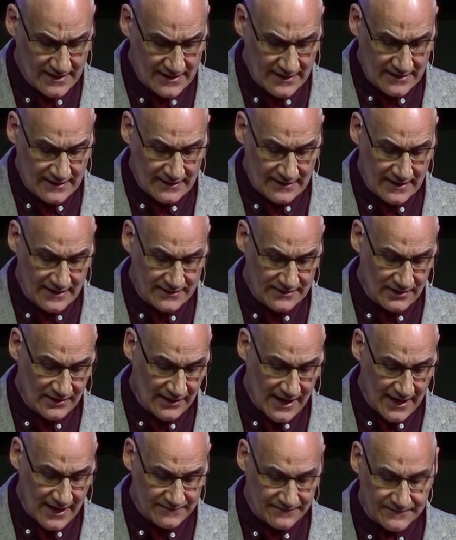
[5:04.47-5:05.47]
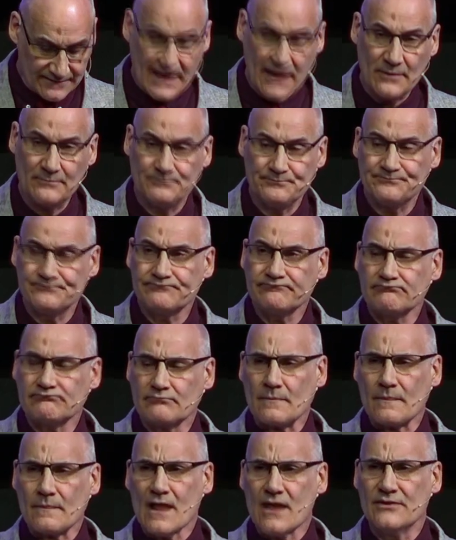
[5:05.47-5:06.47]
in your life. Now,
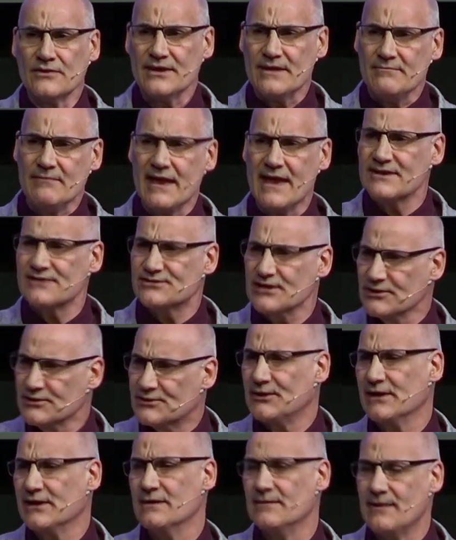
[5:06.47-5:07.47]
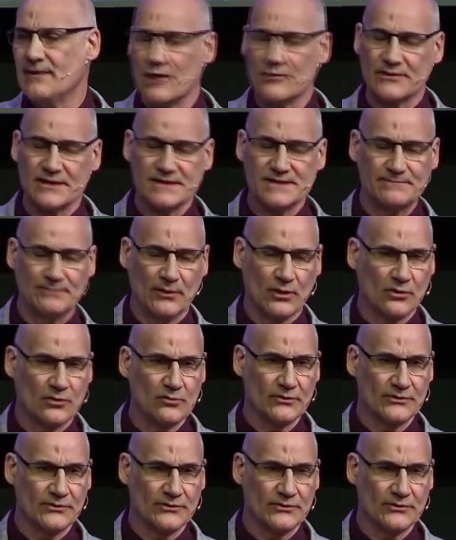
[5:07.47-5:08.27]
the amazing thing about this book,